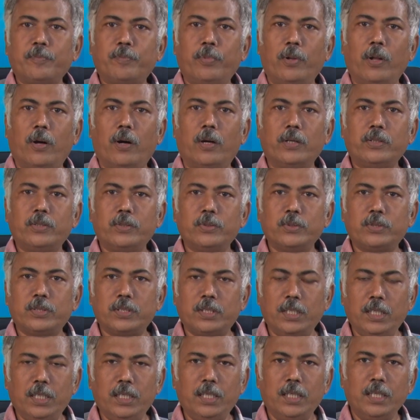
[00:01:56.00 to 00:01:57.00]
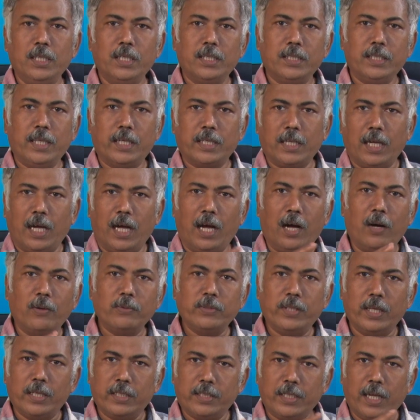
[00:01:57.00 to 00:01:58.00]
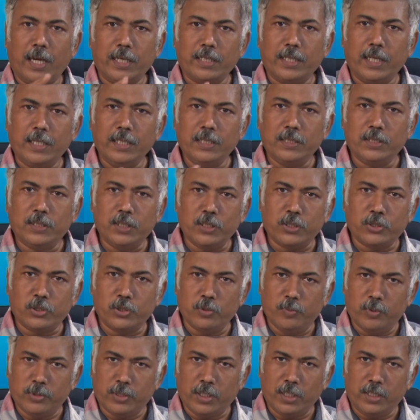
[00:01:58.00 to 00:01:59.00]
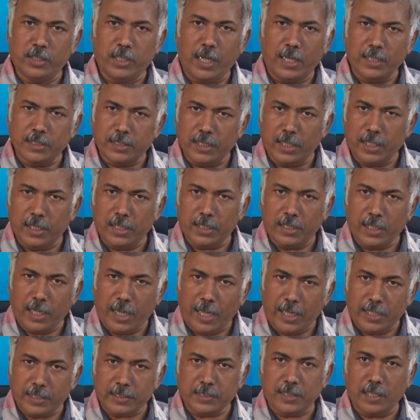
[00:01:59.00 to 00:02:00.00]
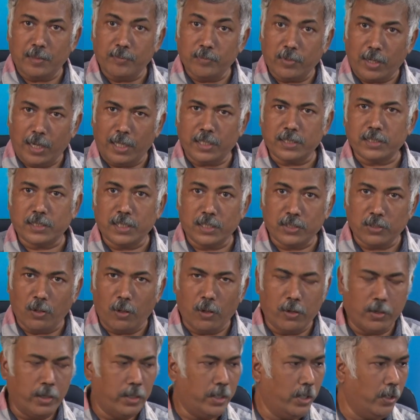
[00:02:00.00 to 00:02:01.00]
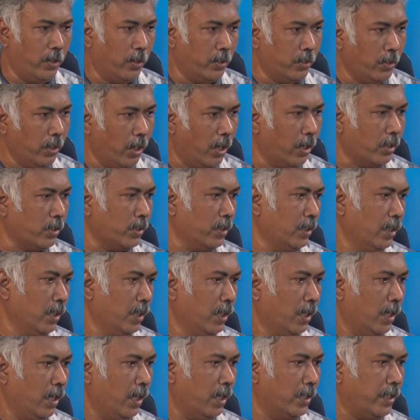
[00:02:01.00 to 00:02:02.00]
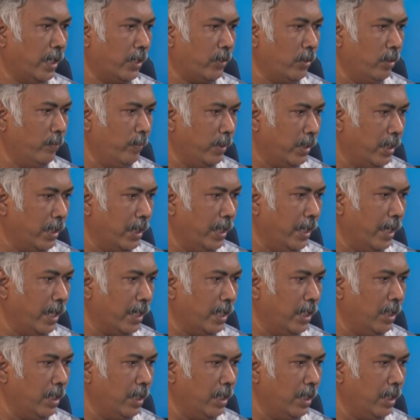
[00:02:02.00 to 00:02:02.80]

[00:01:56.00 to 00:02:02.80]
plot to see that how that data is distributed, does it has some clusters already or not uh, that will be clear